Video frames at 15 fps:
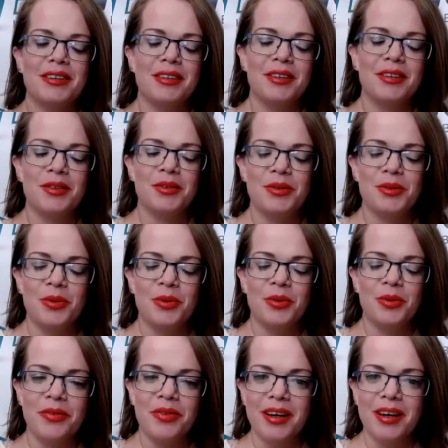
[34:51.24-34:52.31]

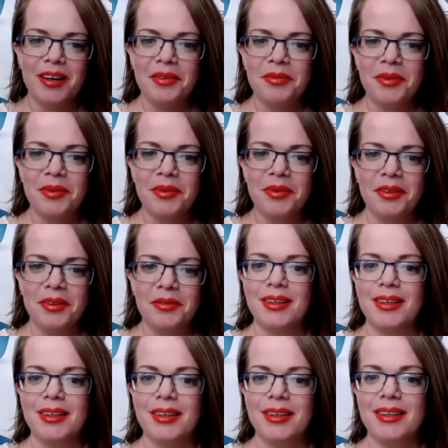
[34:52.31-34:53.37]
25, blah, blah,
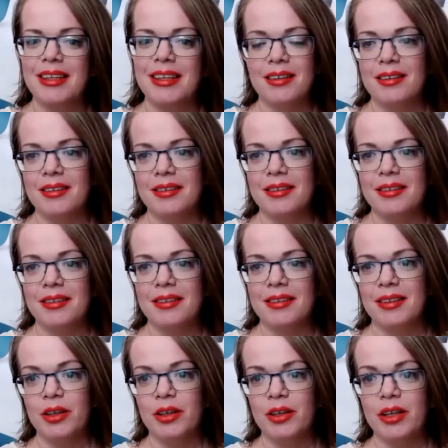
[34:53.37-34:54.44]
blah, and
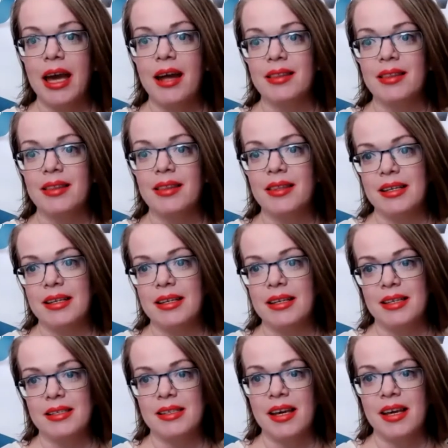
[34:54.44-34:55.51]
looking at the
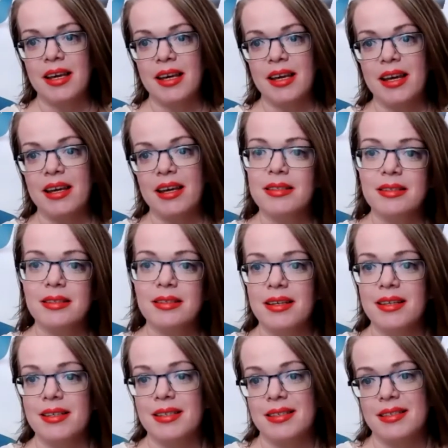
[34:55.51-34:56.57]
SSA,
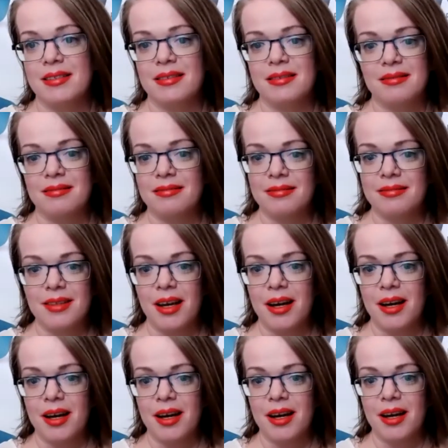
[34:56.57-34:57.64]
it's
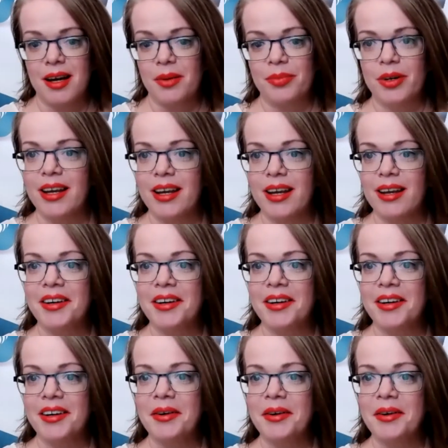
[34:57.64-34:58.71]
not pretty,
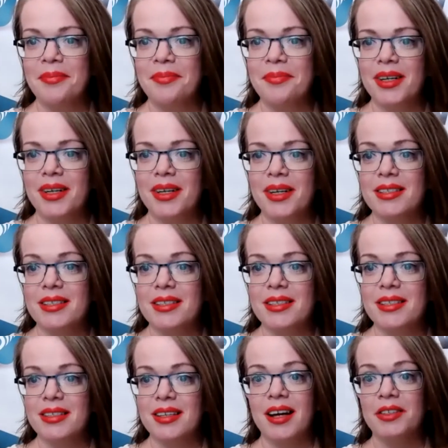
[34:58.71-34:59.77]

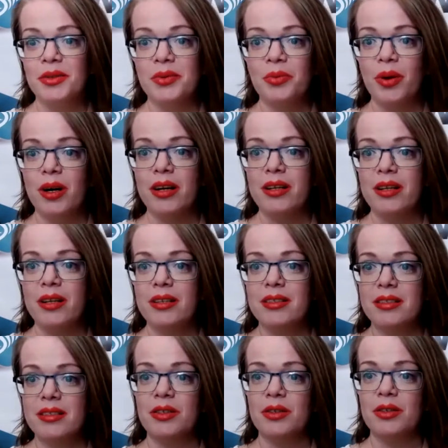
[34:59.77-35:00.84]
because I do want
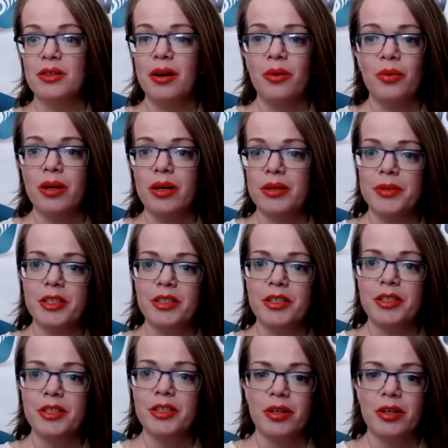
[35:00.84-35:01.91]
to I don't want to be
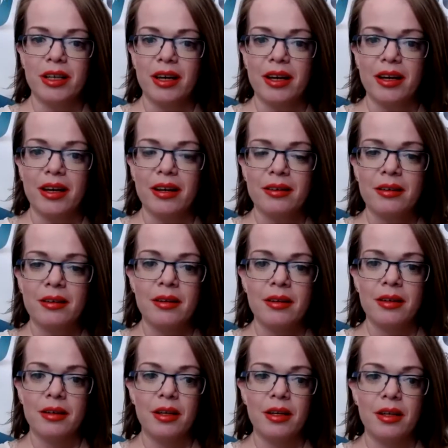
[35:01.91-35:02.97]
struggling at,
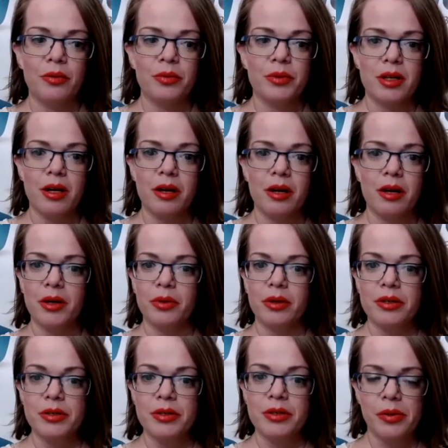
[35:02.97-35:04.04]
retirement. I want
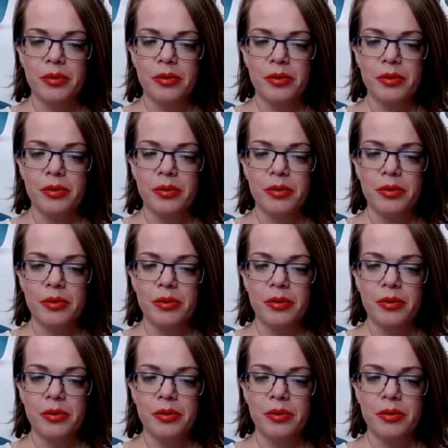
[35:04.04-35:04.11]
to enjoy